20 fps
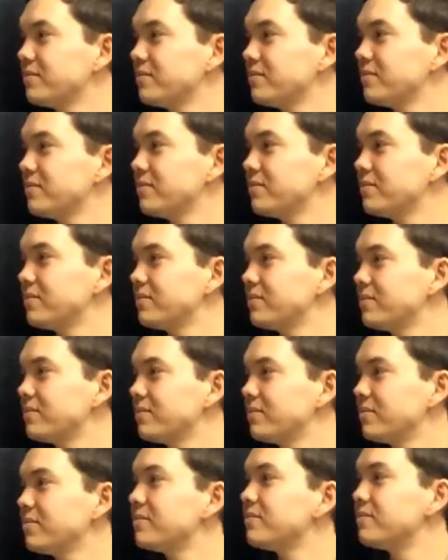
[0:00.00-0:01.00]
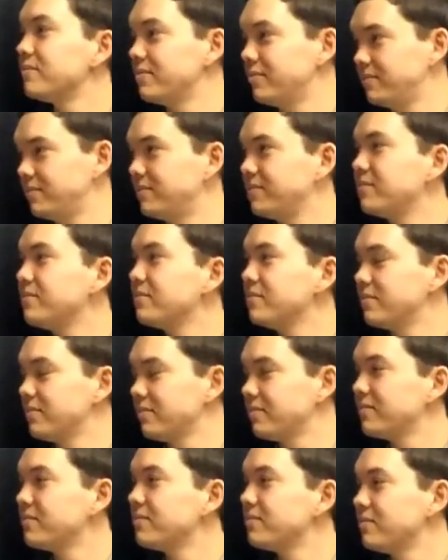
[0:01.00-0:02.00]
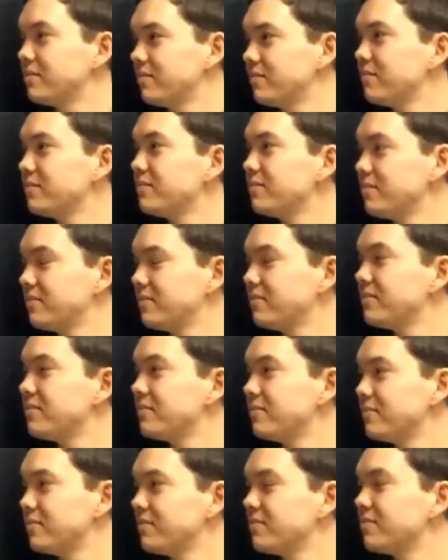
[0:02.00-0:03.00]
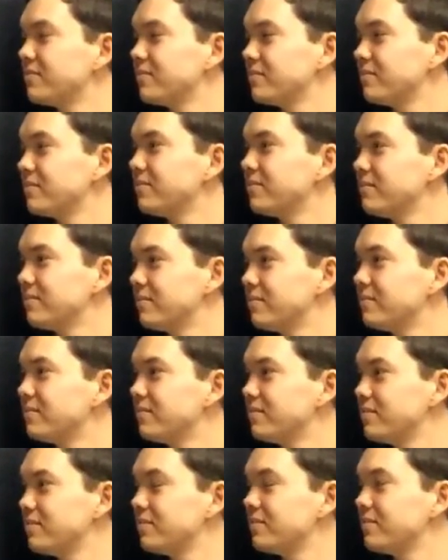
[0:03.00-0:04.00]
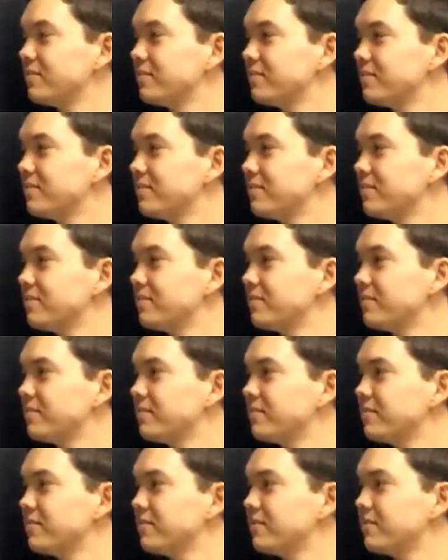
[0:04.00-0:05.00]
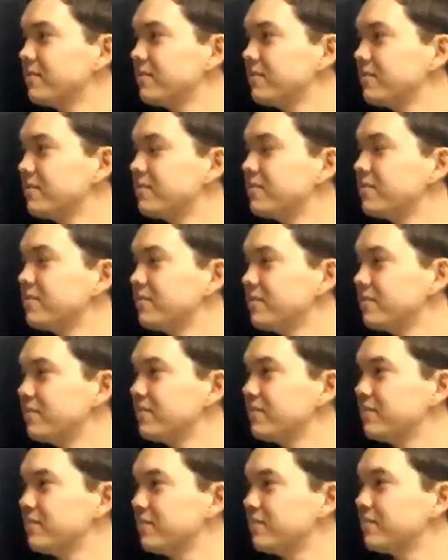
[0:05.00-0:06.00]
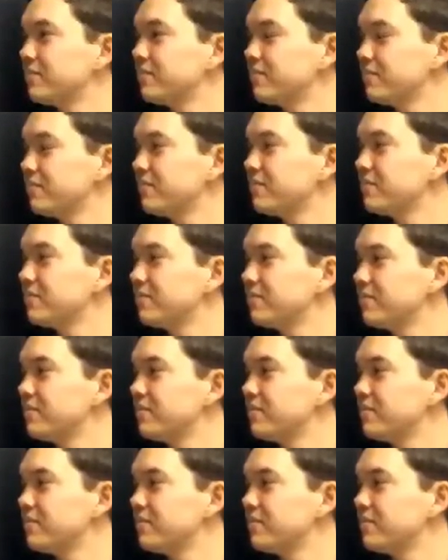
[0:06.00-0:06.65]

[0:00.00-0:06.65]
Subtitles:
No words are spoken by the person on screen.